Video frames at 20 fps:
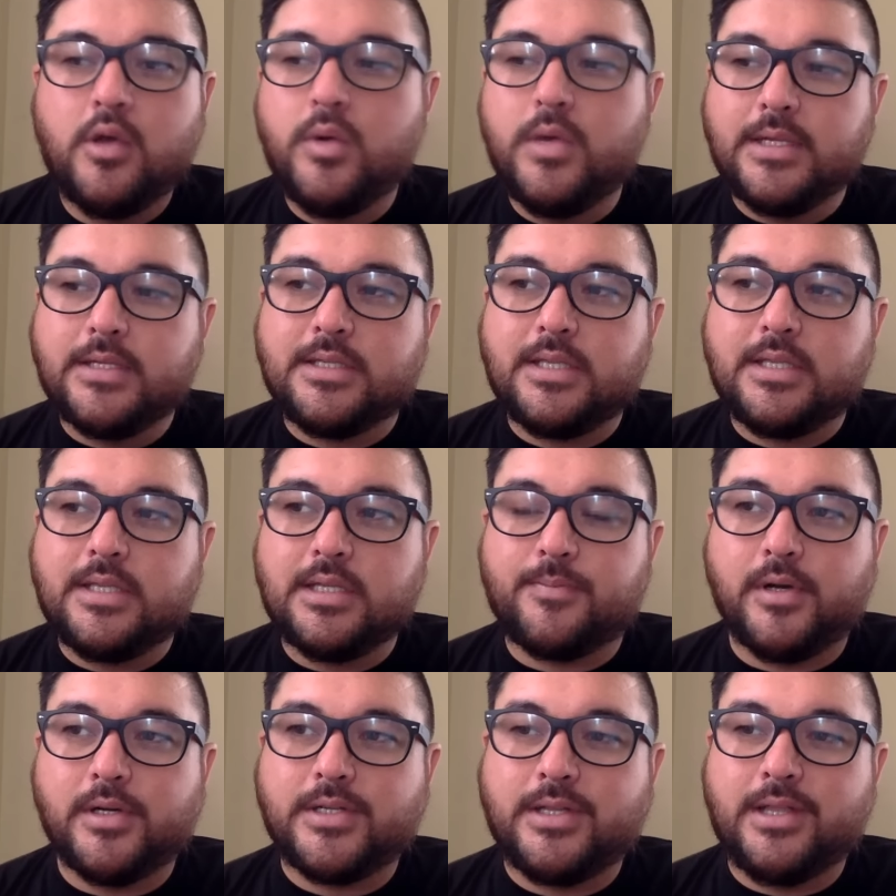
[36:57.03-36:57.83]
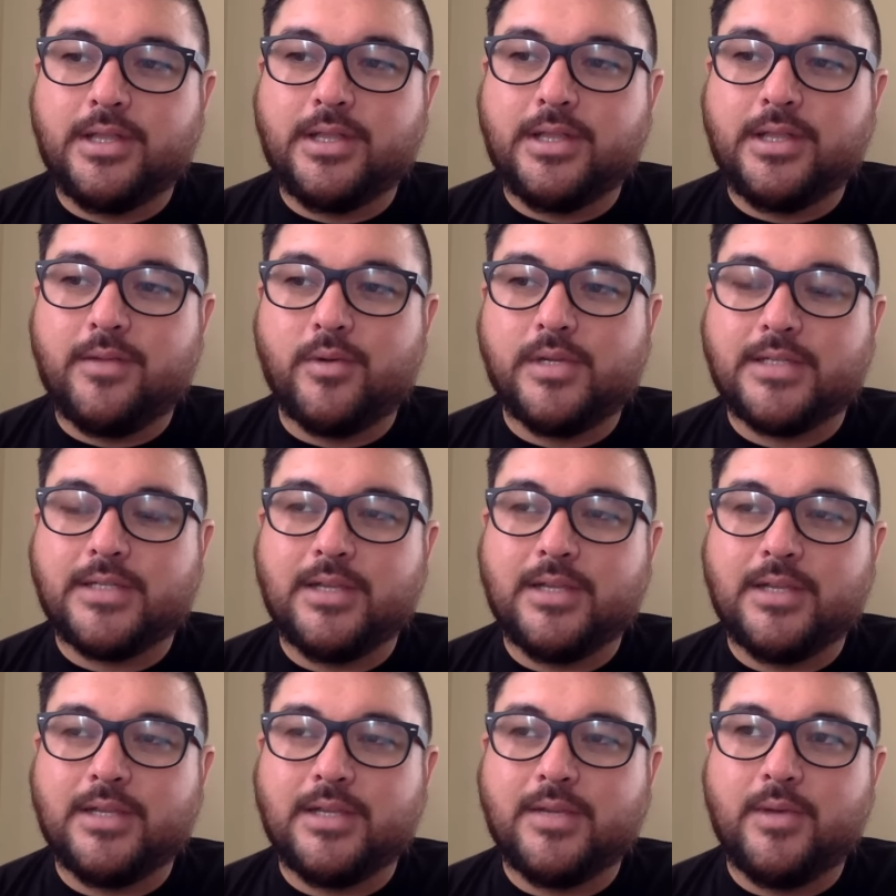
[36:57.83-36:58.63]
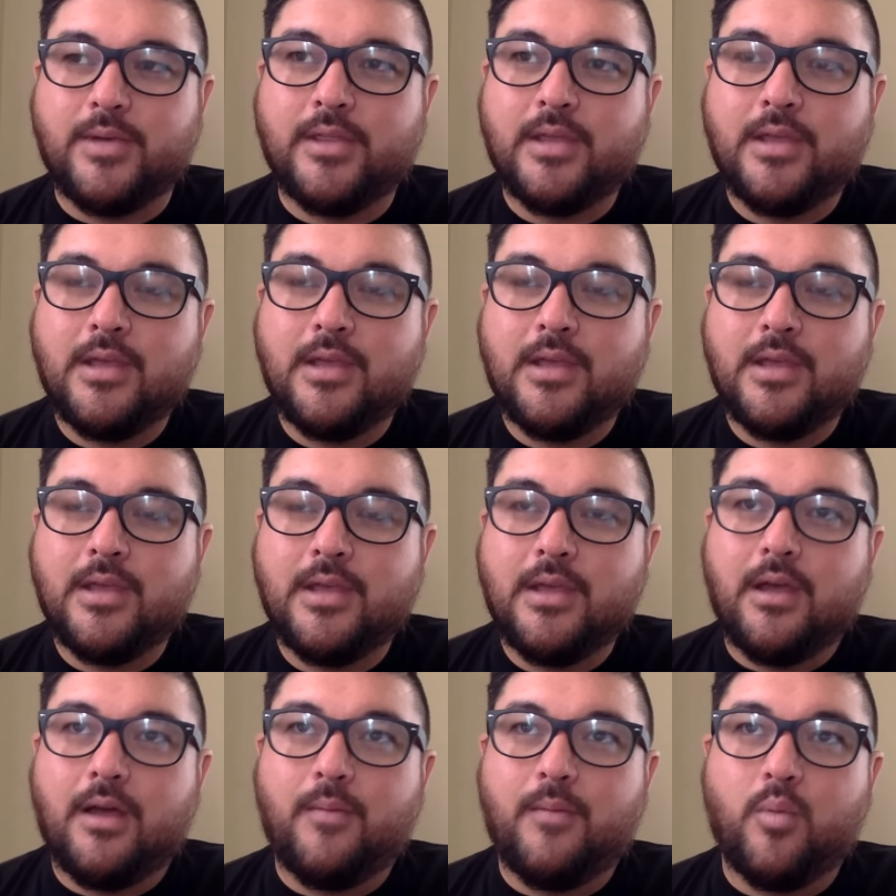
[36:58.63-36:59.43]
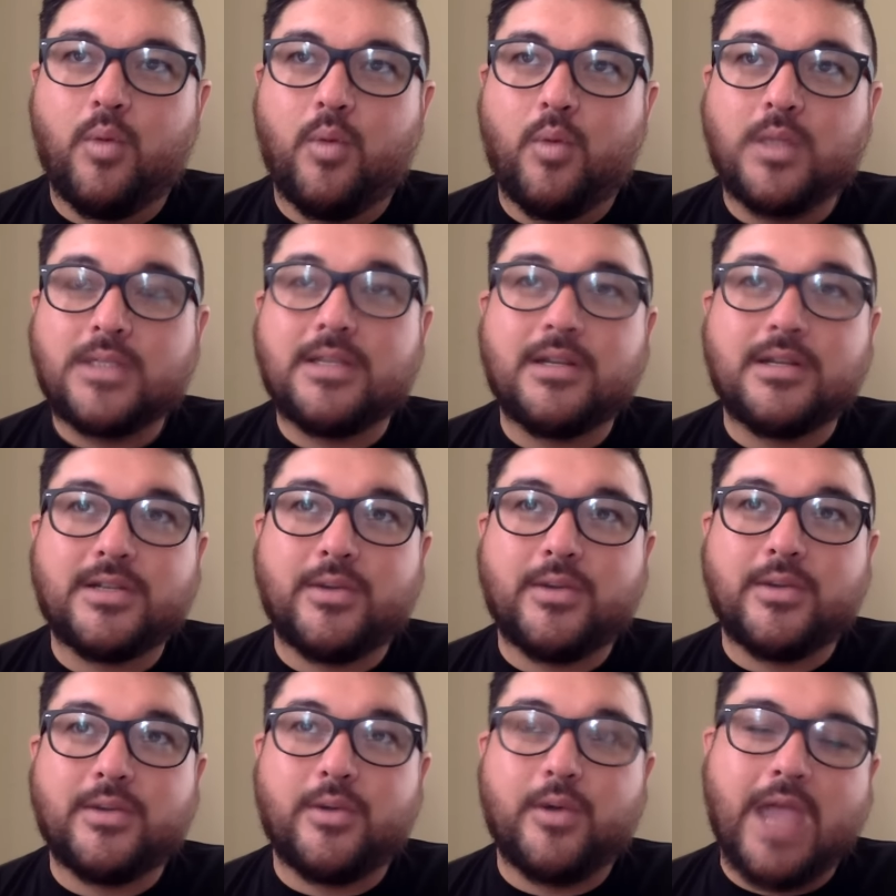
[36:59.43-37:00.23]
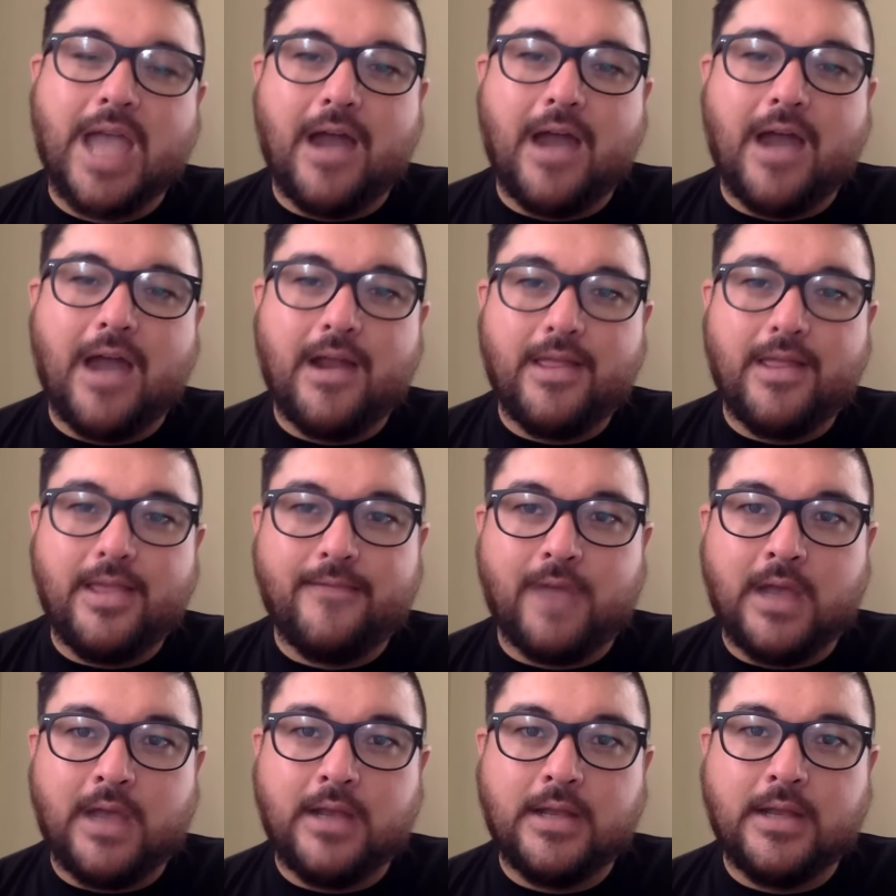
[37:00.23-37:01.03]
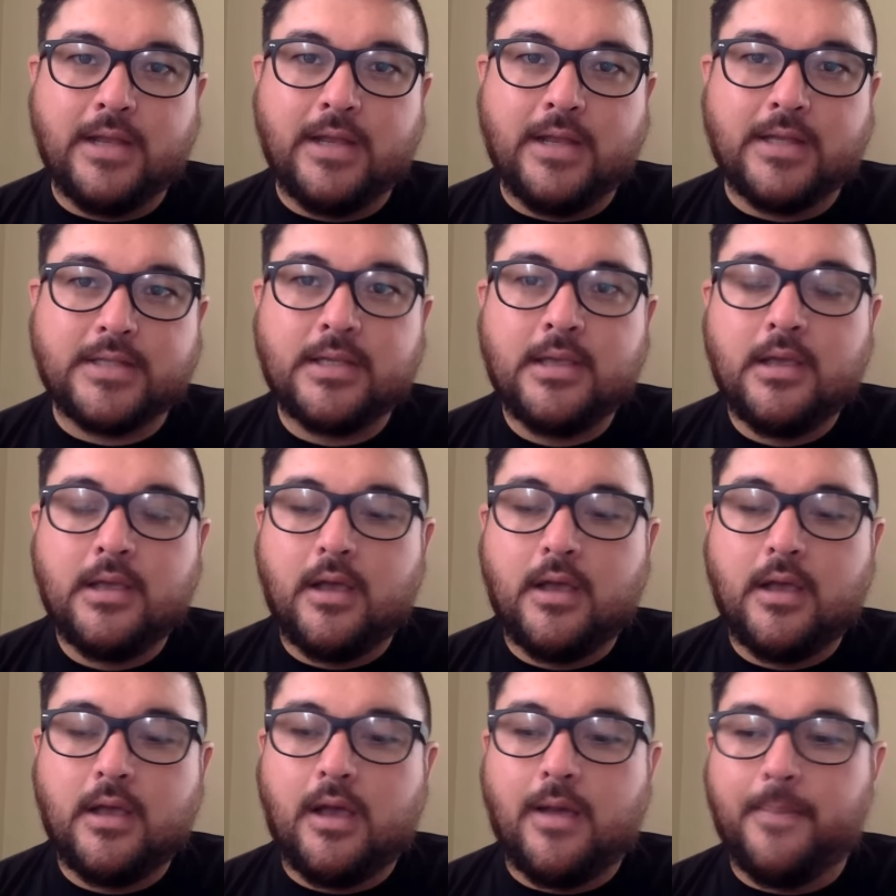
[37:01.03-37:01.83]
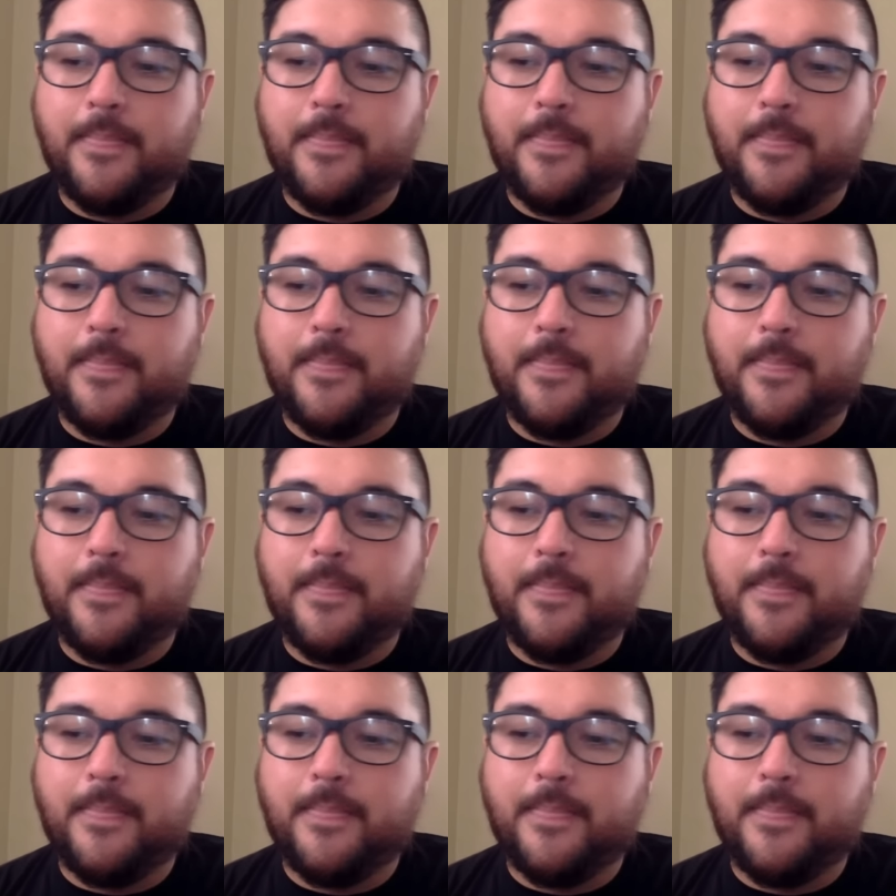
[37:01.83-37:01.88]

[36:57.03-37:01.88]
Who is this person that we're testing with? What's their story? How do they find us?